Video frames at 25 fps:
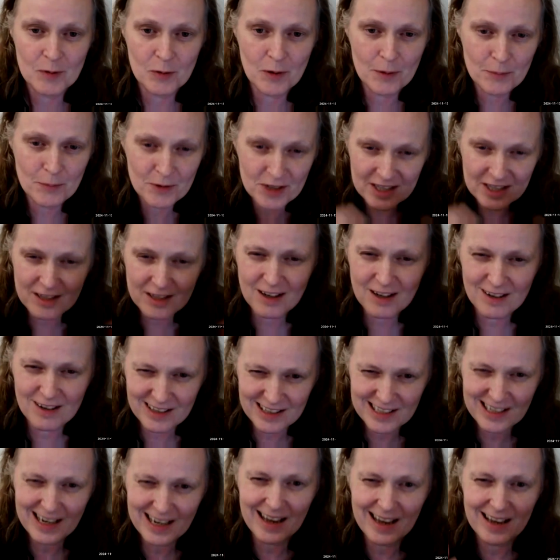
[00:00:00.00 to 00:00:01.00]
But when we
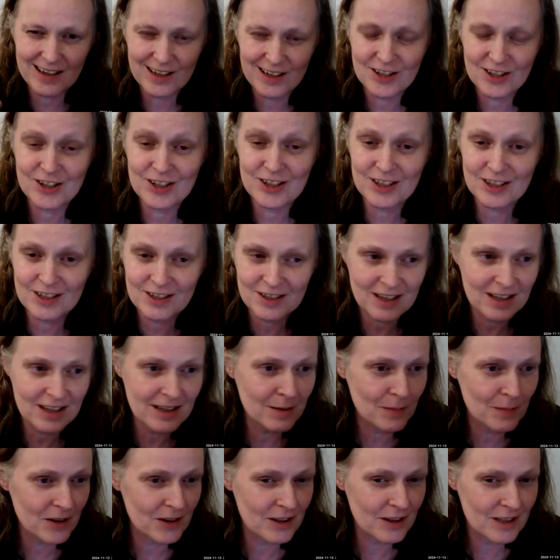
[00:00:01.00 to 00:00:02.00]
start to get into
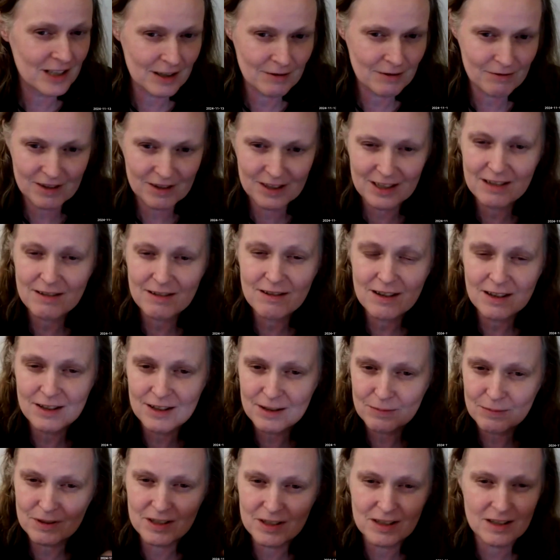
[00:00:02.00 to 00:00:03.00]
sustainability
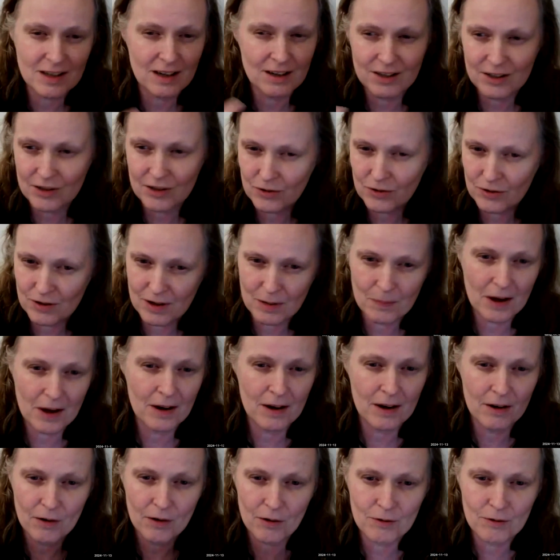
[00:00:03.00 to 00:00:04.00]
resilience, we start to talk
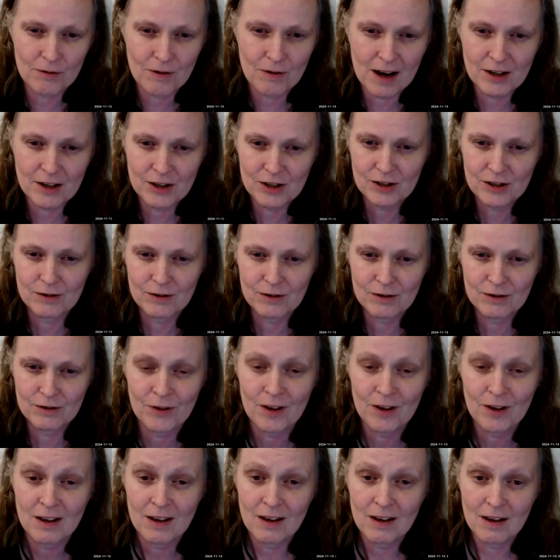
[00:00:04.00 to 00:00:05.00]
about a whole range
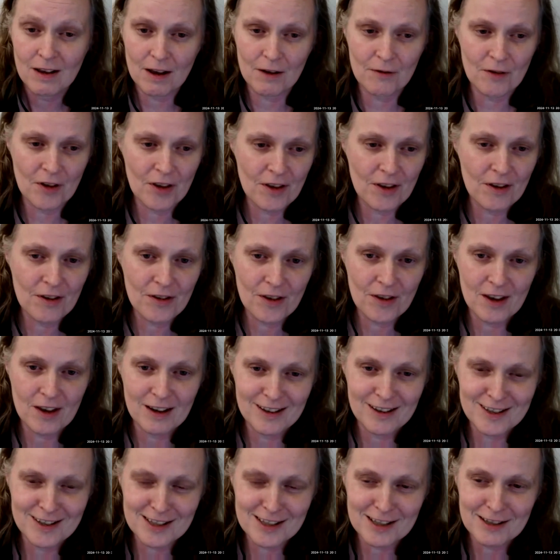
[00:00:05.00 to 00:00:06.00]
of other
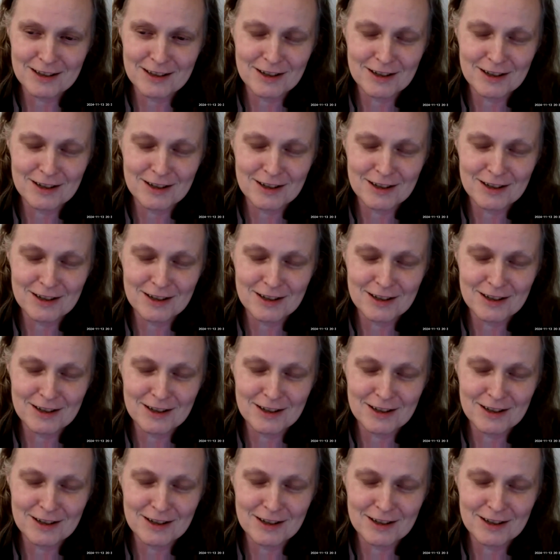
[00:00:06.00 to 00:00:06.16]
things.